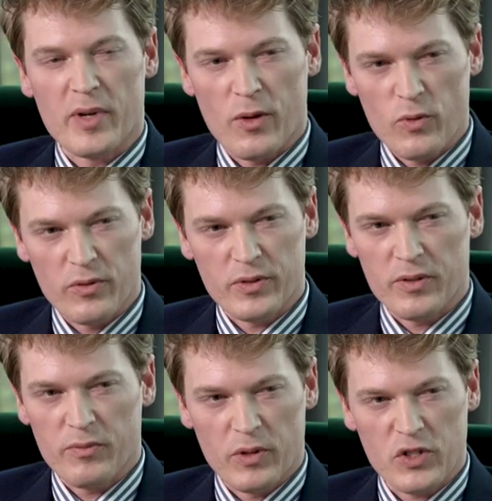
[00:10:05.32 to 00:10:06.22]
and about what,
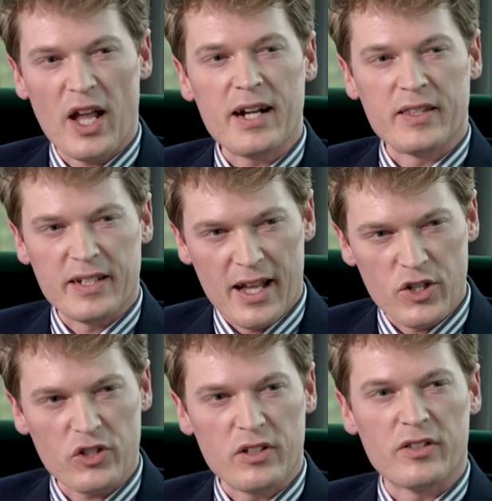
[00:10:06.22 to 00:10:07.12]
the, the, state of the
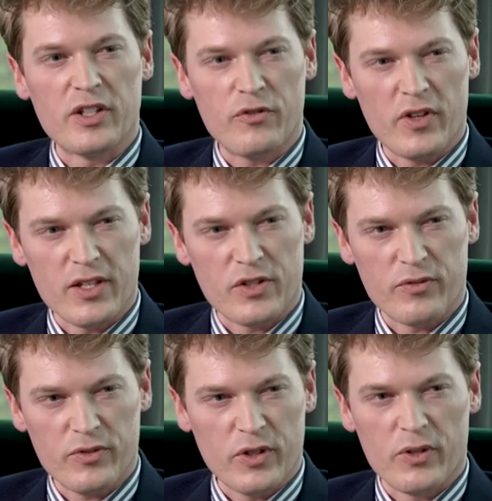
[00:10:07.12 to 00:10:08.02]
nation and the affairs
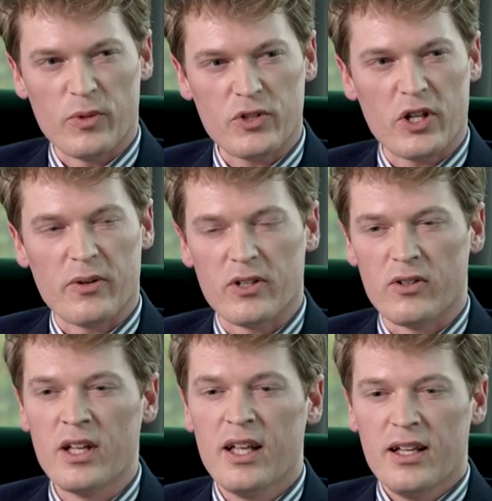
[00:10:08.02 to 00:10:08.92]
of you know what's going
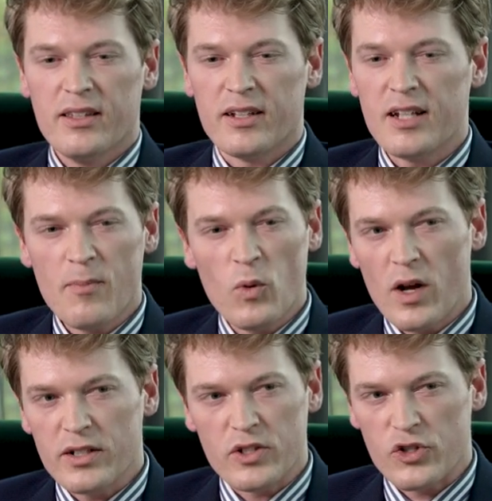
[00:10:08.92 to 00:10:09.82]
on, the number
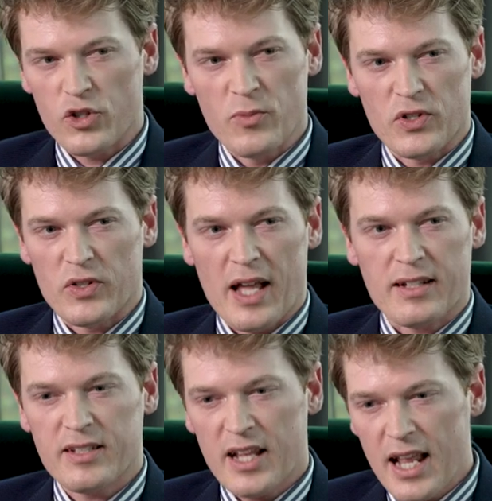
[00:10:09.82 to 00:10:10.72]
one consumers of
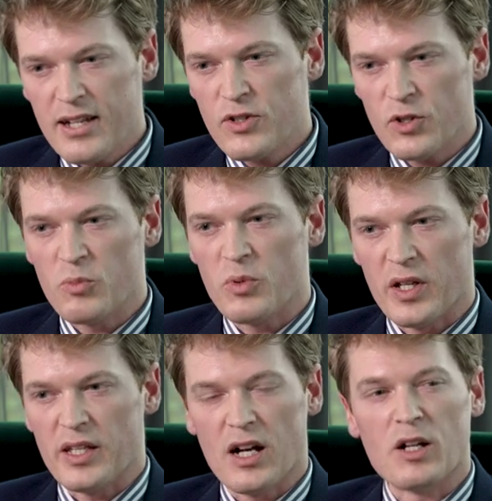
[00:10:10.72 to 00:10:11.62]
that tend to
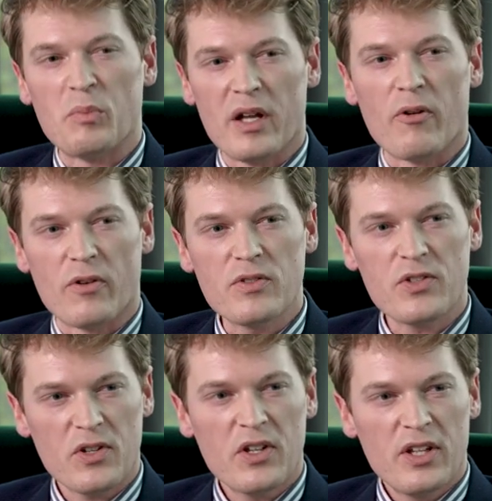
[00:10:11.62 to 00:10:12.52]
be young parents.